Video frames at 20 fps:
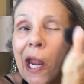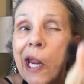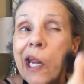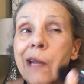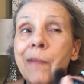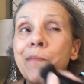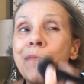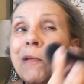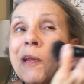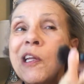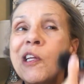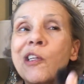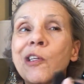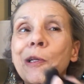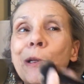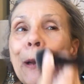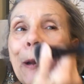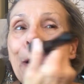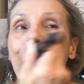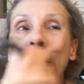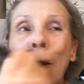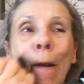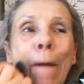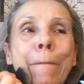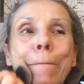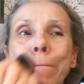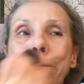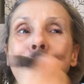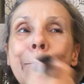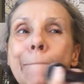and make sure
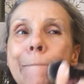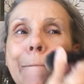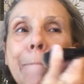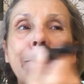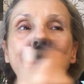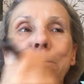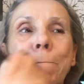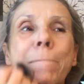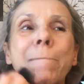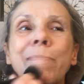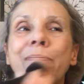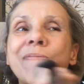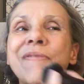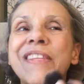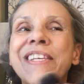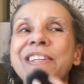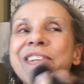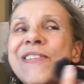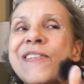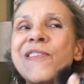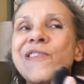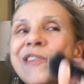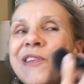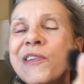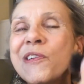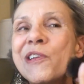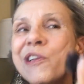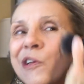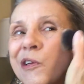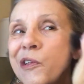that you
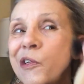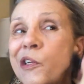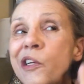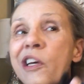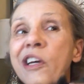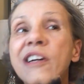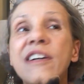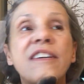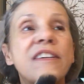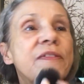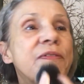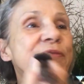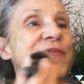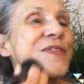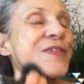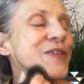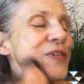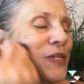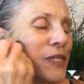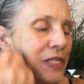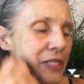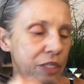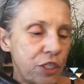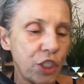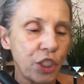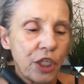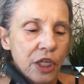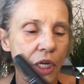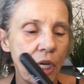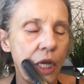get good
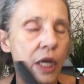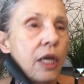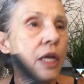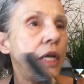coverage.